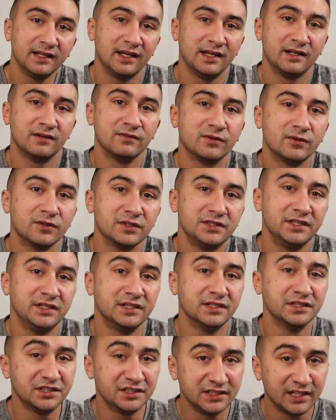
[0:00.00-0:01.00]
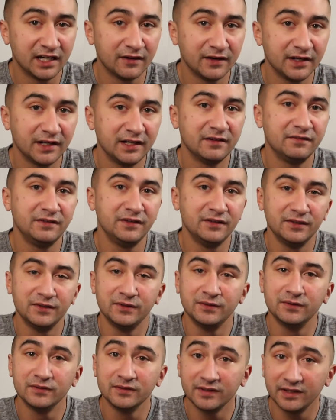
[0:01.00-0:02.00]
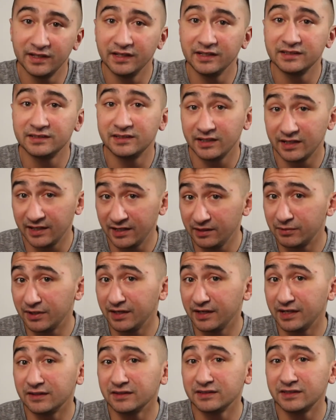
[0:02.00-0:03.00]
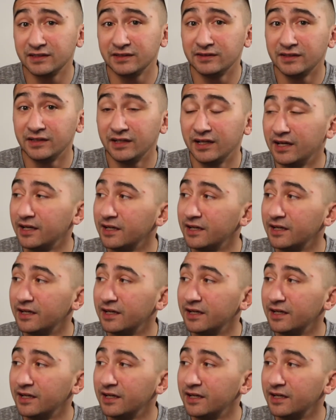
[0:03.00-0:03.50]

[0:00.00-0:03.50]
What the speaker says: and of course you can share it if you think anybody else can